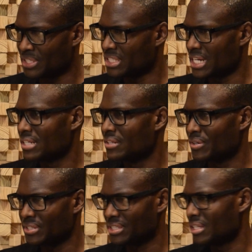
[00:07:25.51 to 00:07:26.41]
agenda
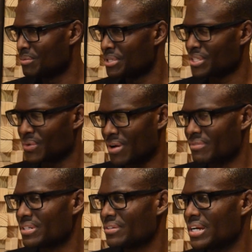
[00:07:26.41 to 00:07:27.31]
or the syllabus or
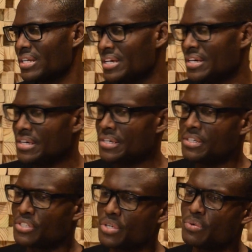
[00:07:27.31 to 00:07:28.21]
whatever, right?
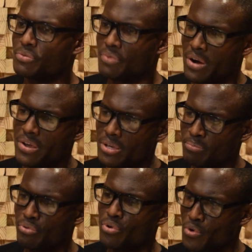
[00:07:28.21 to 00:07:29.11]
So he was very
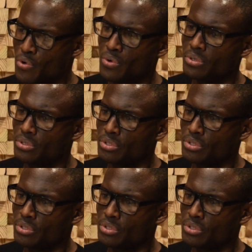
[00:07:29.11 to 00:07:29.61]
pro